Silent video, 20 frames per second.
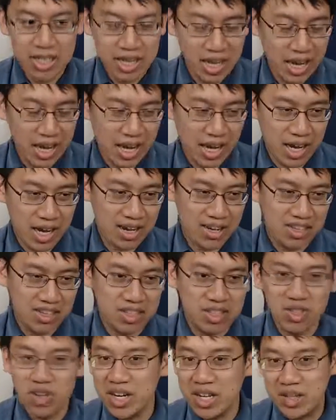and a
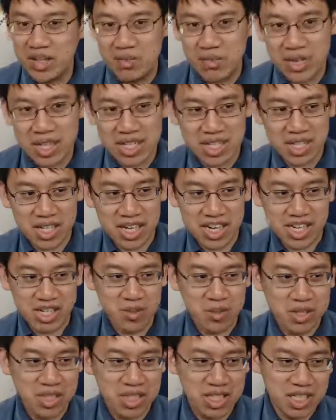dragon baseline is
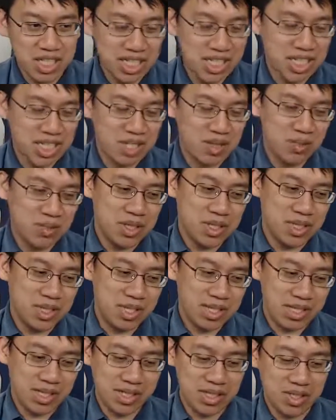pretty decent
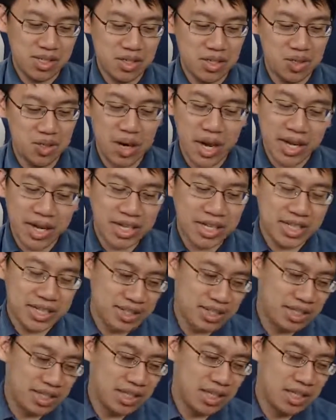because
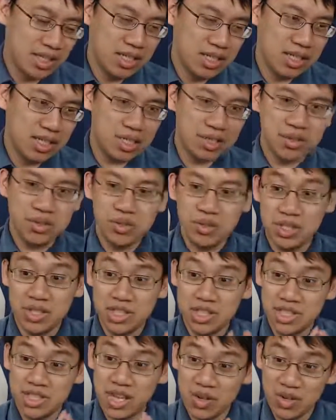dragons include
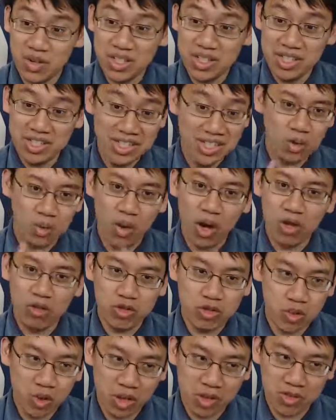Ysera,
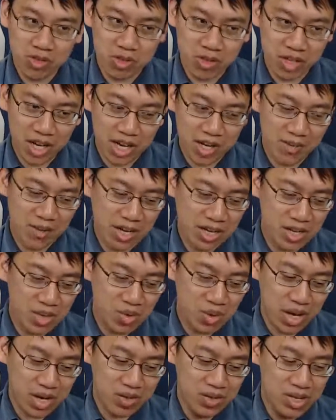12/12 for 9 mana,
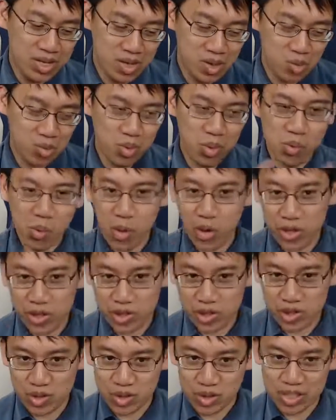wow.
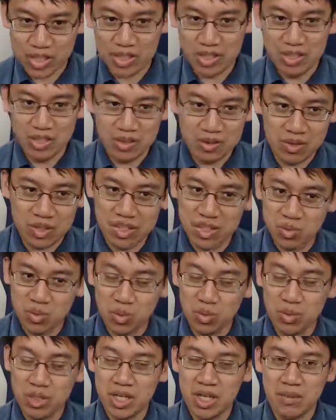Primordial Drake, which will
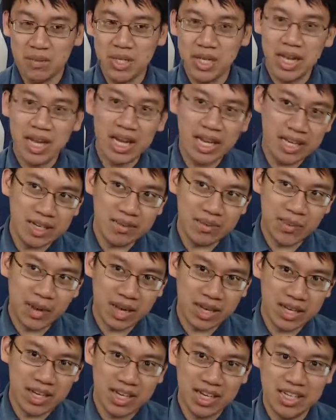become an 8
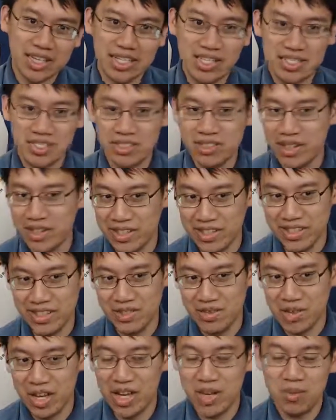mana 8/8 taunt,
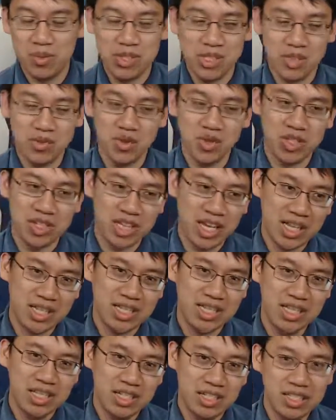wow, +4 attack.
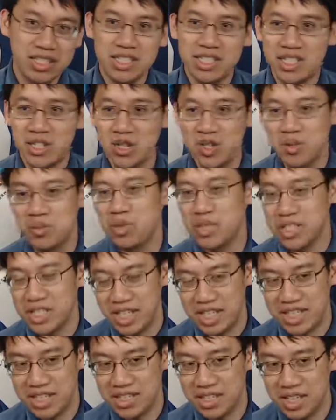Ysera
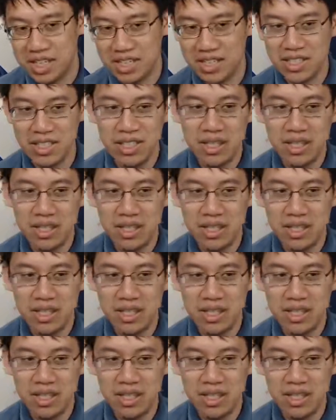+8 attack.